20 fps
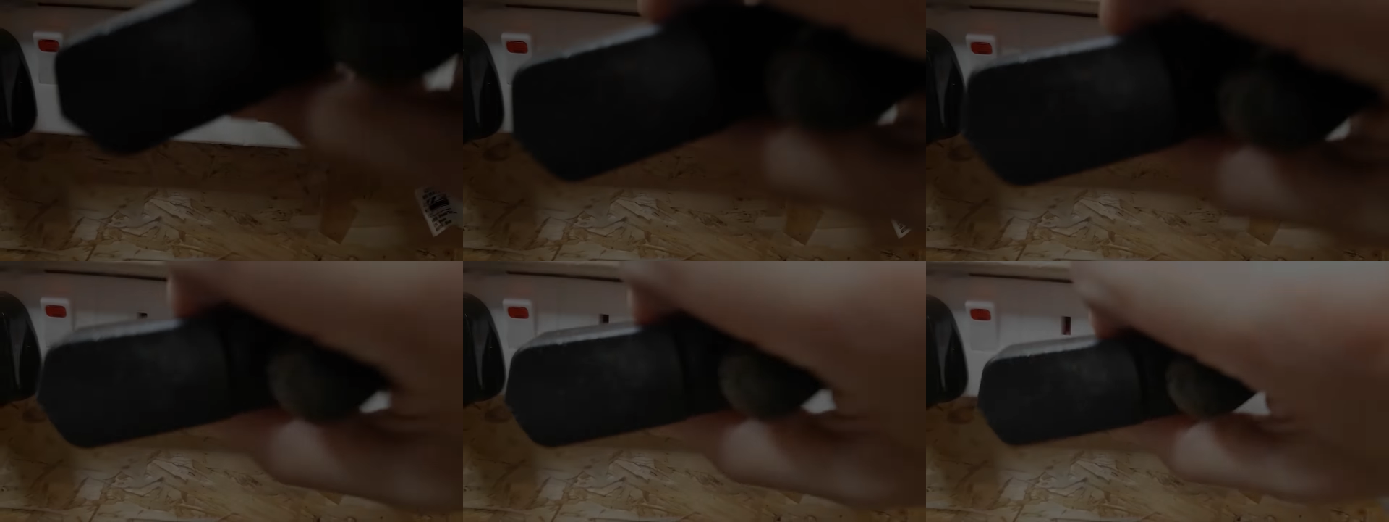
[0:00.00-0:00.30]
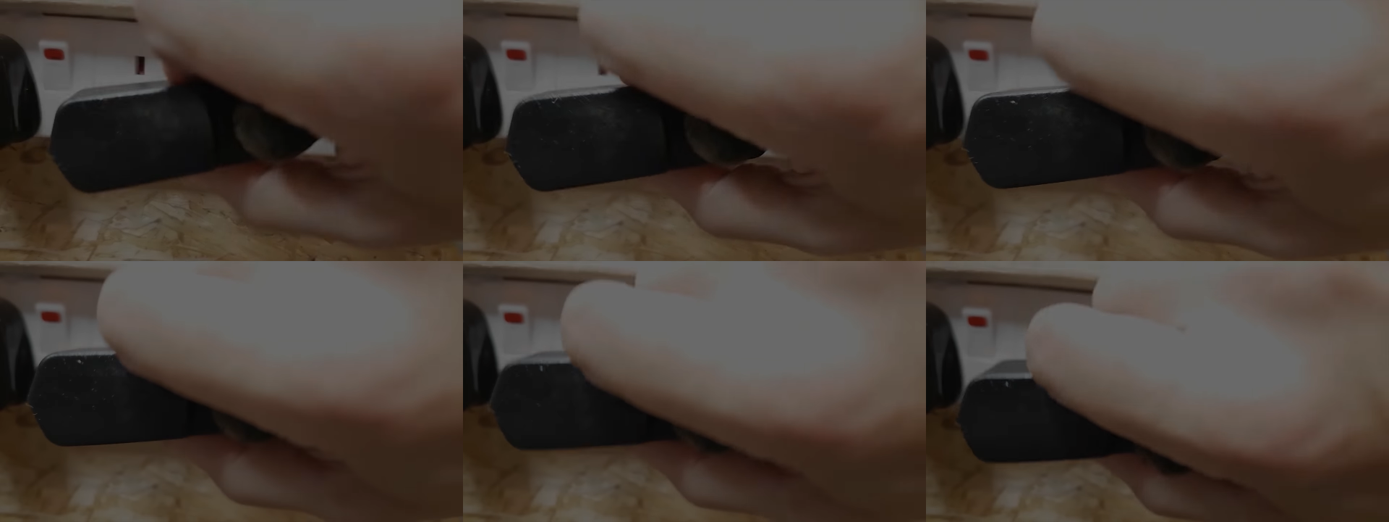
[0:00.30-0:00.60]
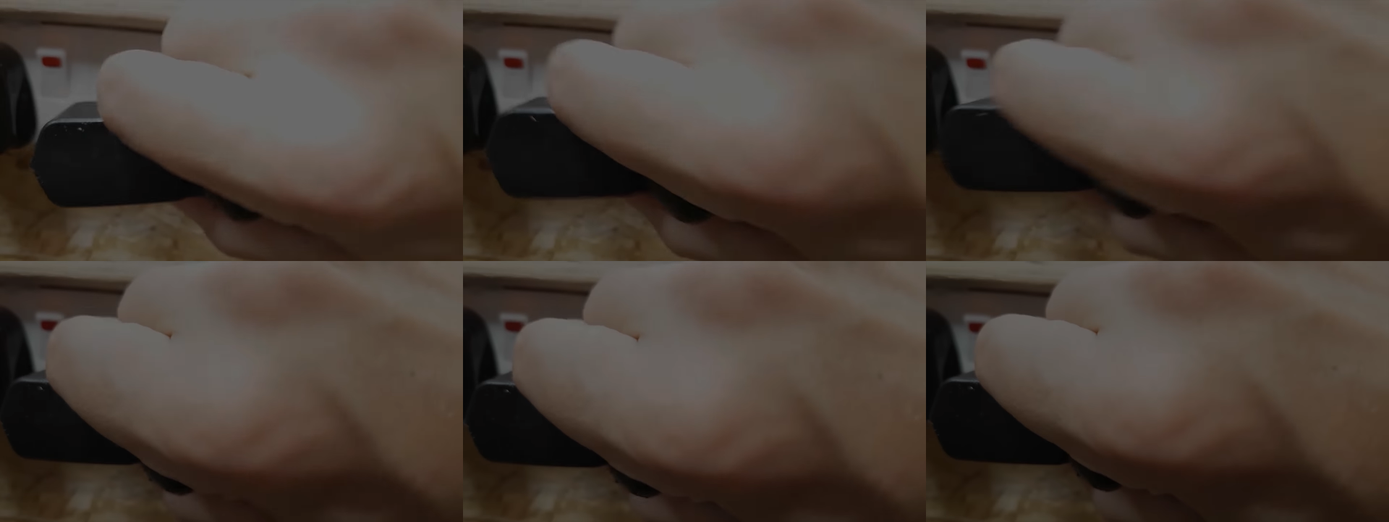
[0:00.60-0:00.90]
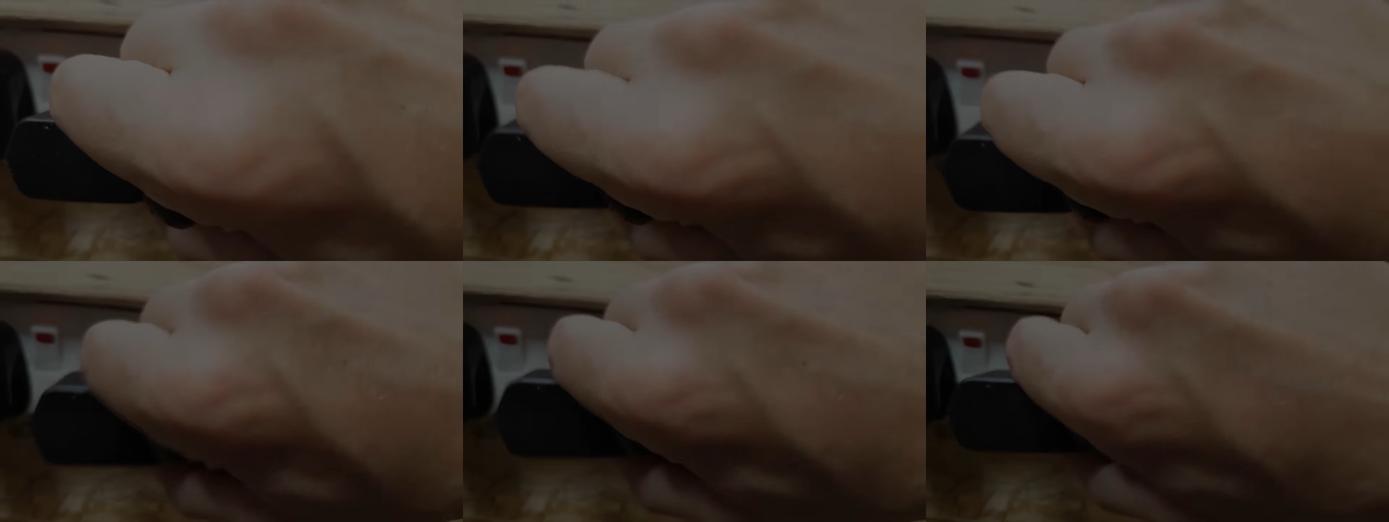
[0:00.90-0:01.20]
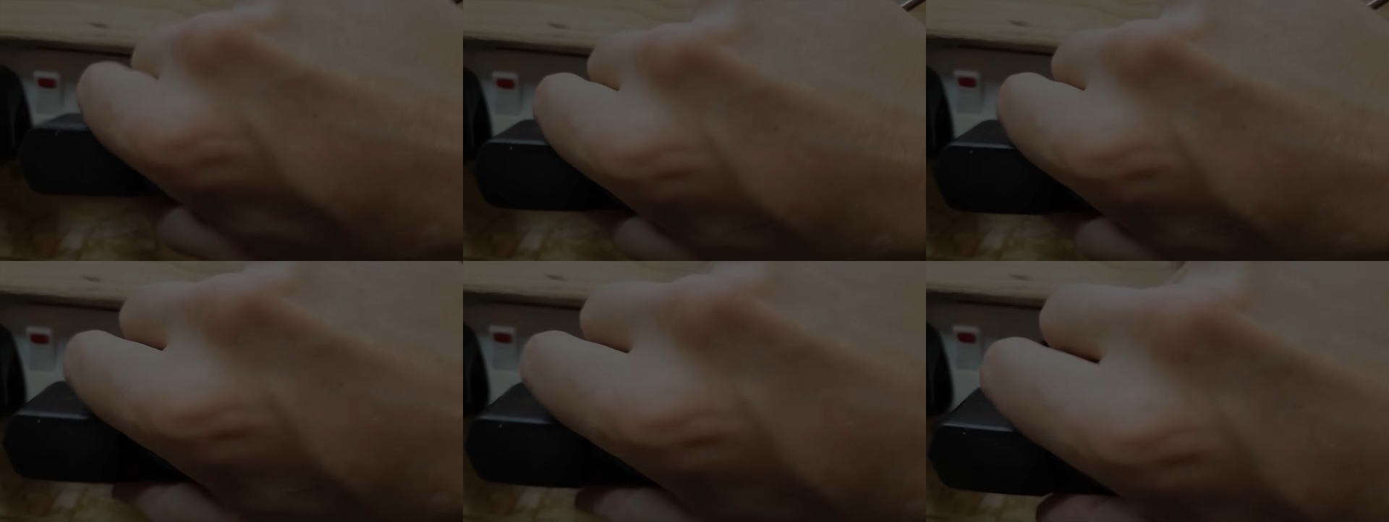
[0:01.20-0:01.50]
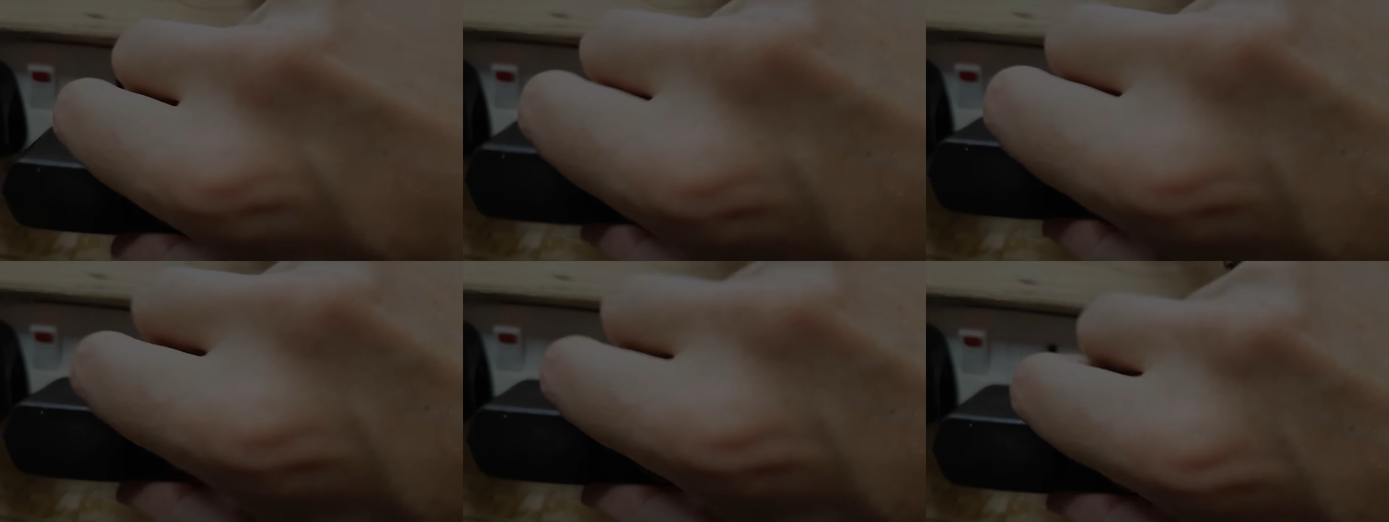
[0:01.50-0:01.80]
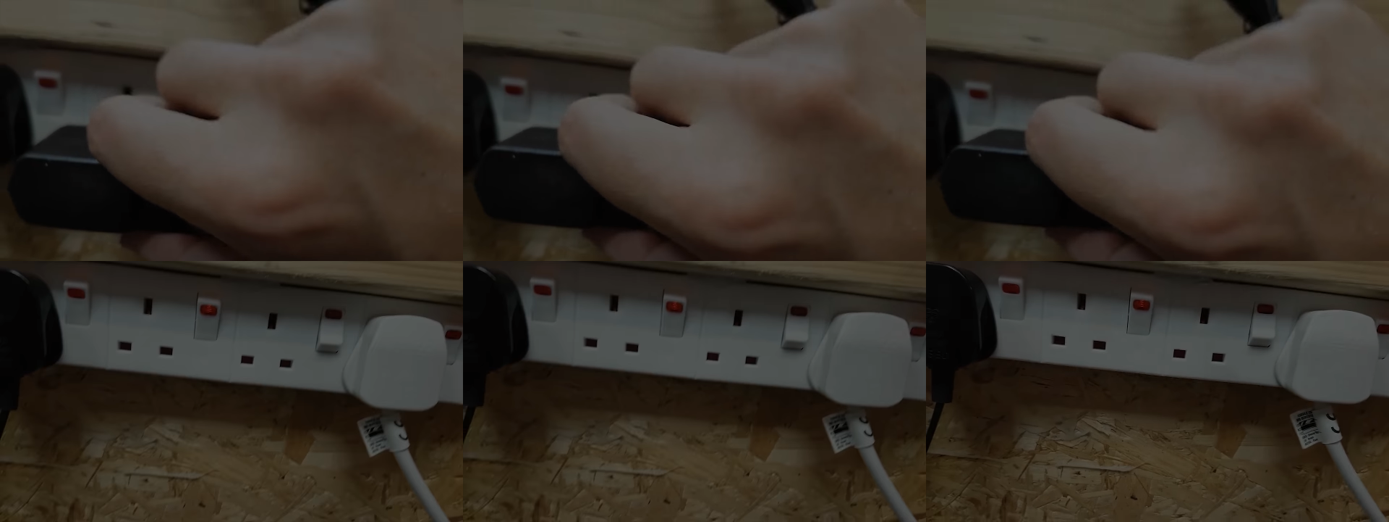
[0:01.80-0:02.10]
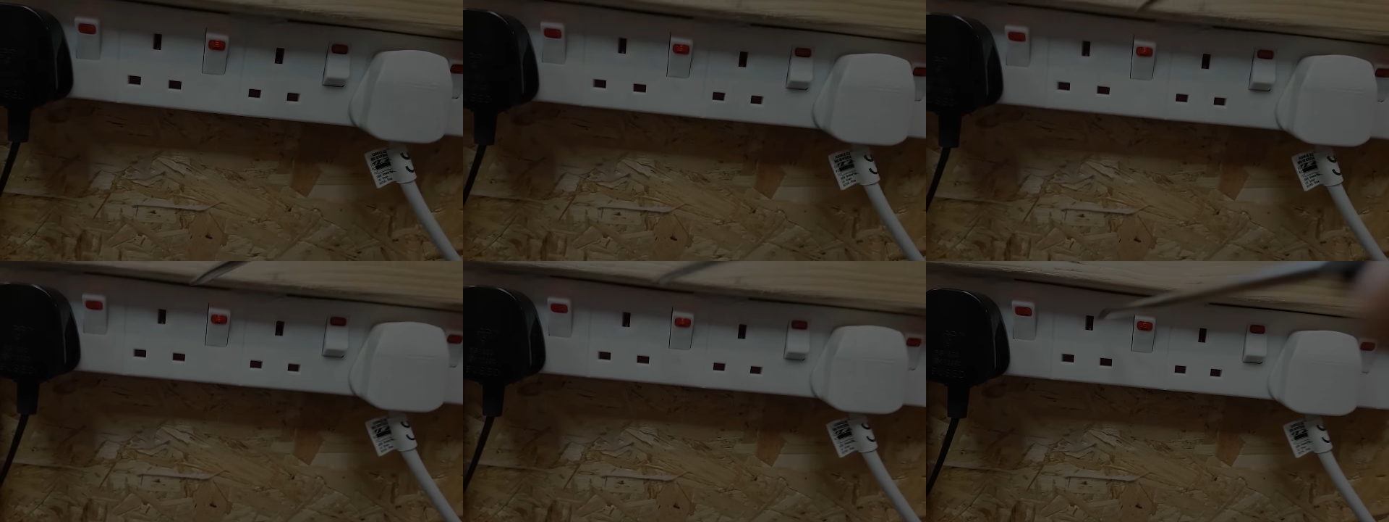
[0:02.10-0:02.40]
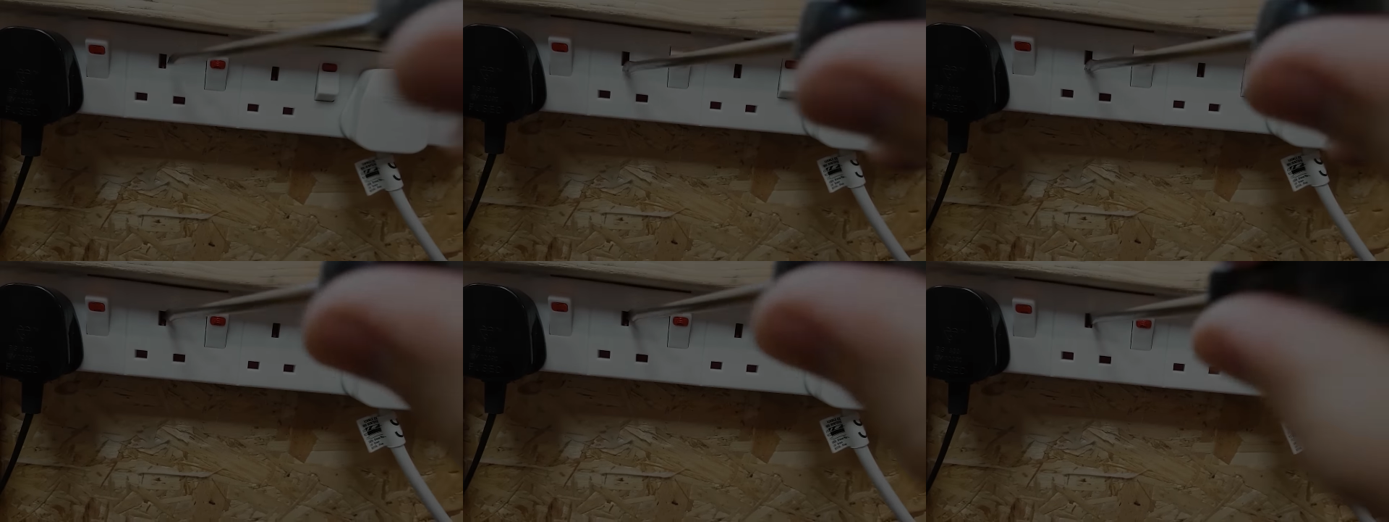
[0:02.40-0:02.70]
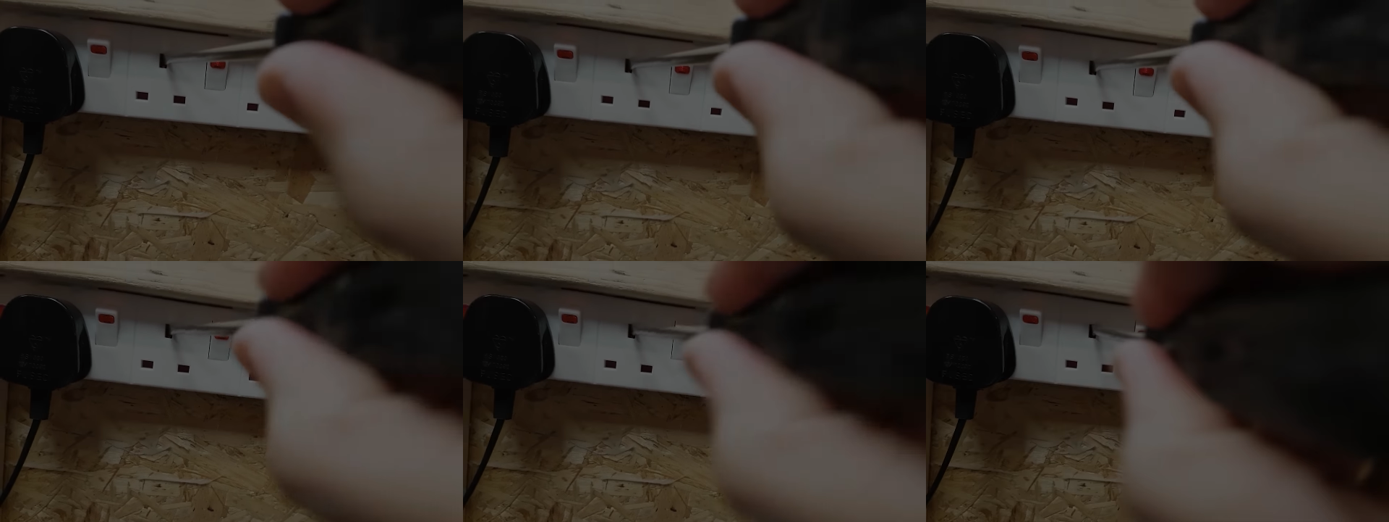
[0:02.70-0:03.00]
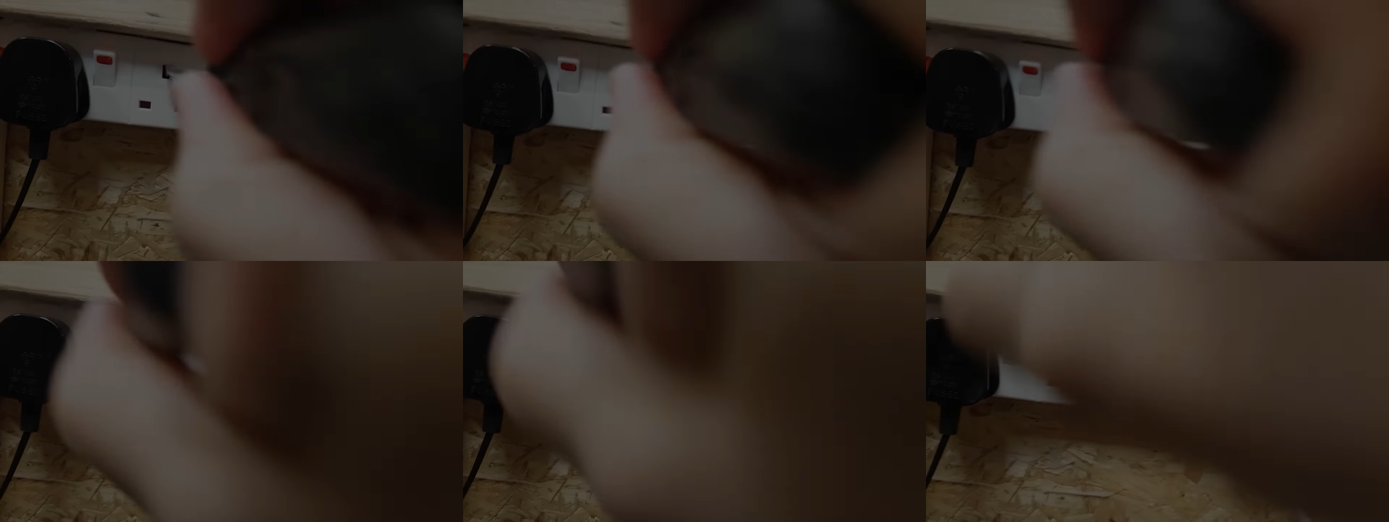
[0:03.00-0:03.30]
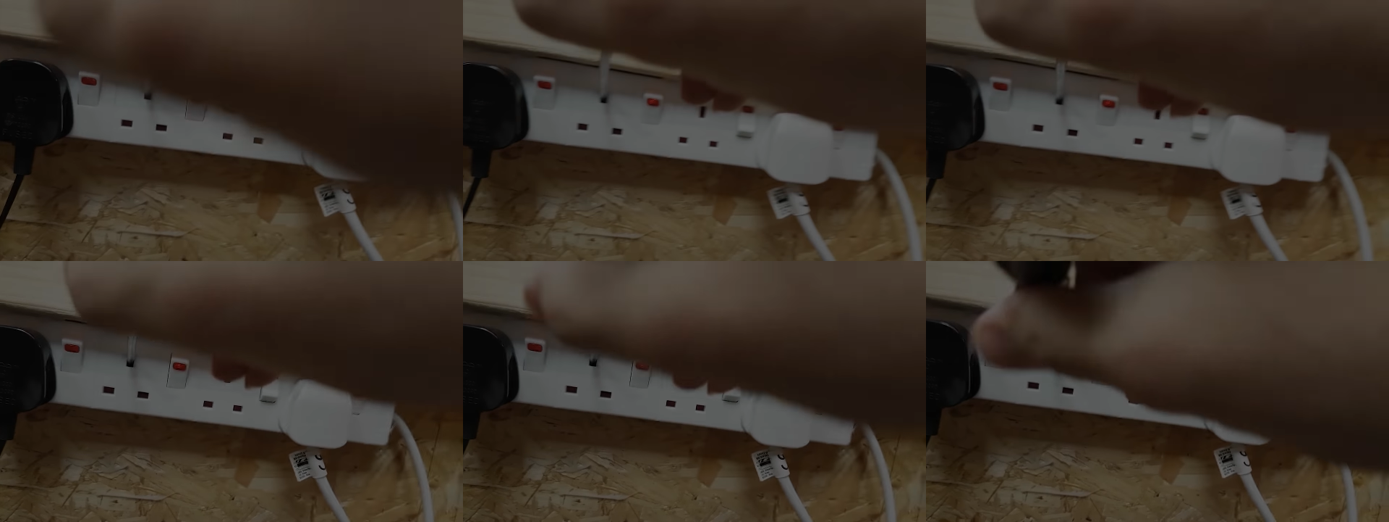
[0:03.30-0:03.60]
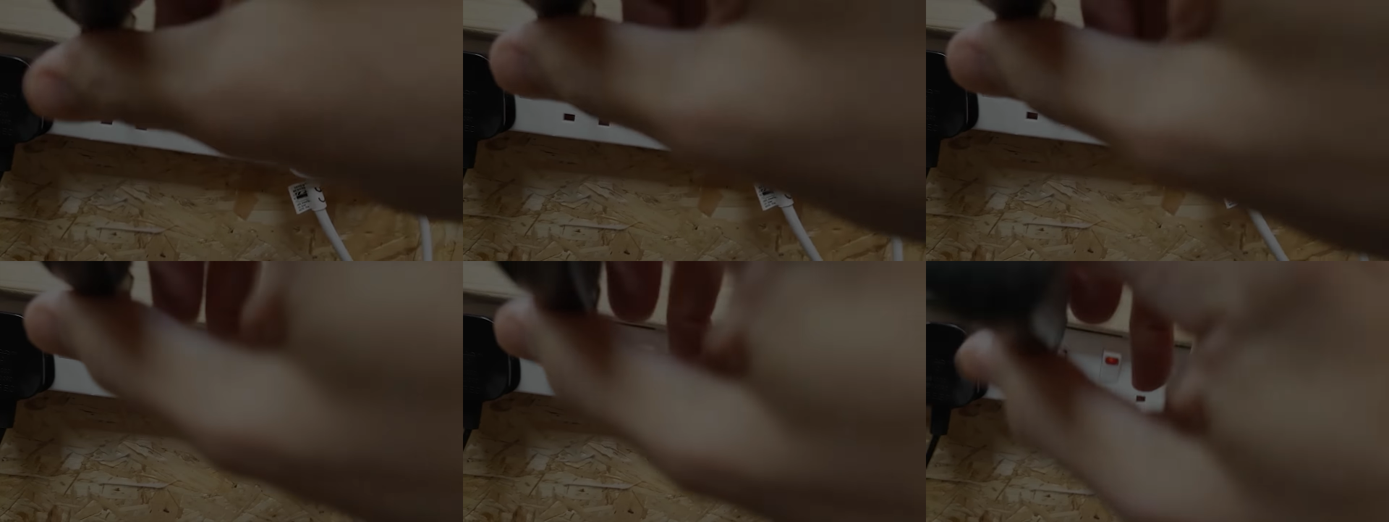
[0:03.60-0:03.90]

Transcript: No face is visible, so there are no lips to read.